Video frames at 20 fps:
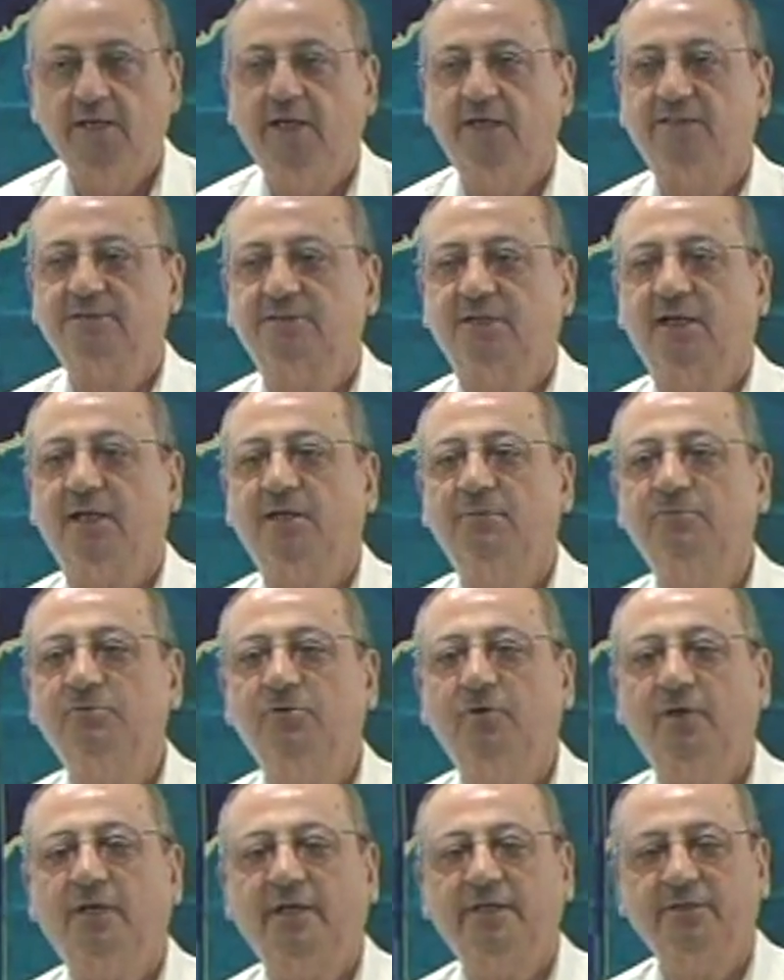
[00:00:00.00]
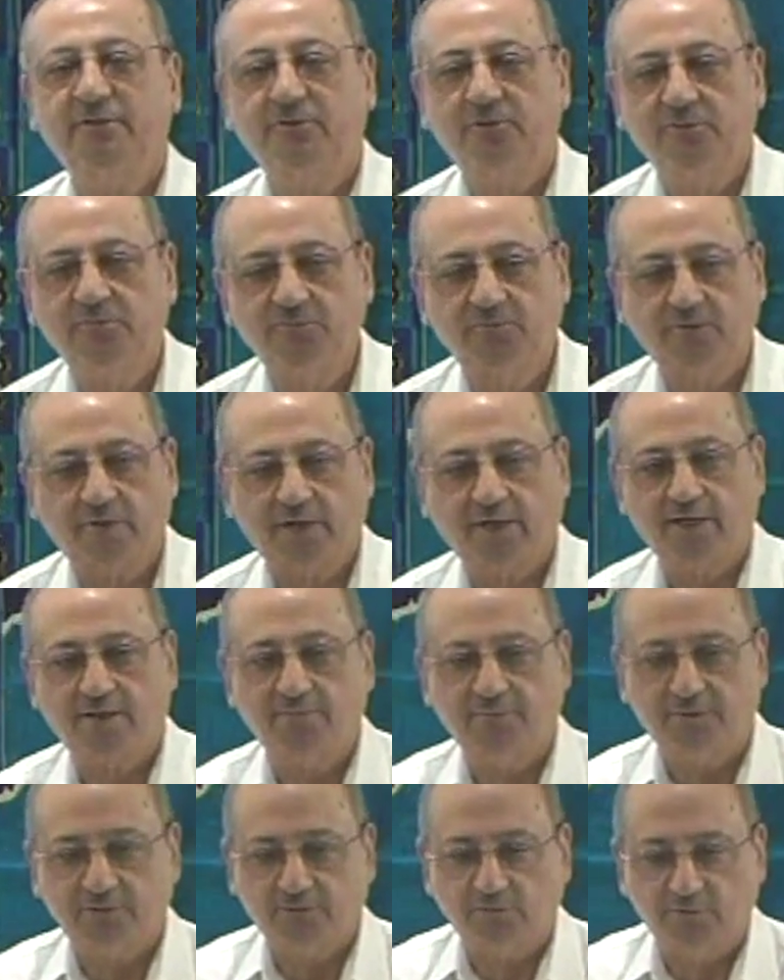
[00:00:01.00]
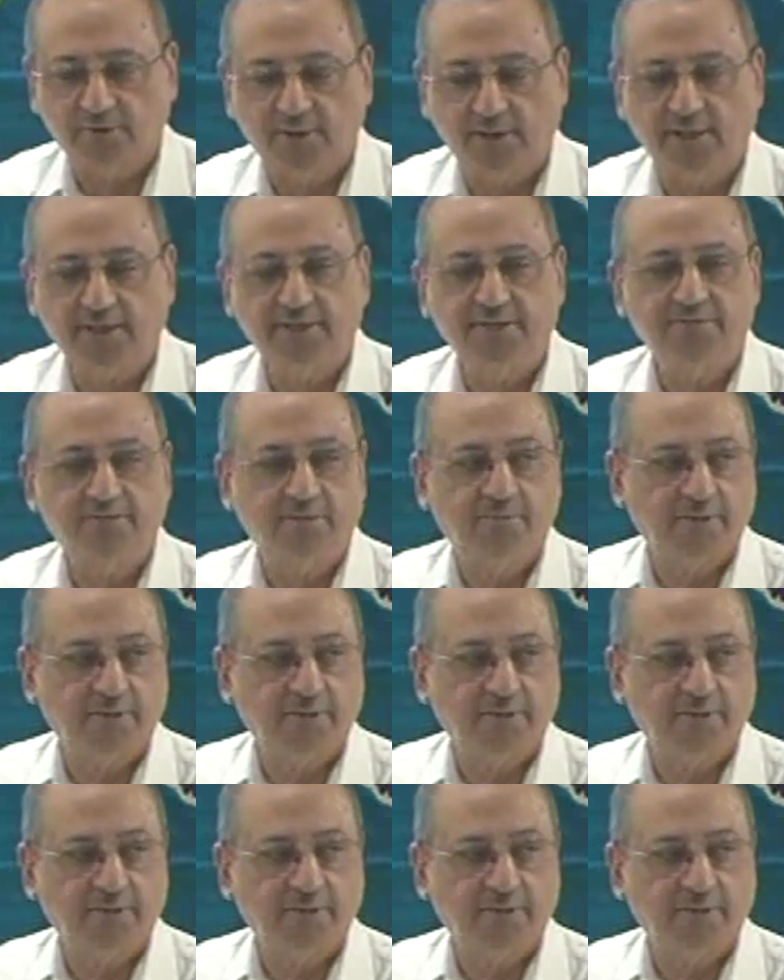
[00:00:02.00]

Assalamu alaikum wa rahmatullahi wa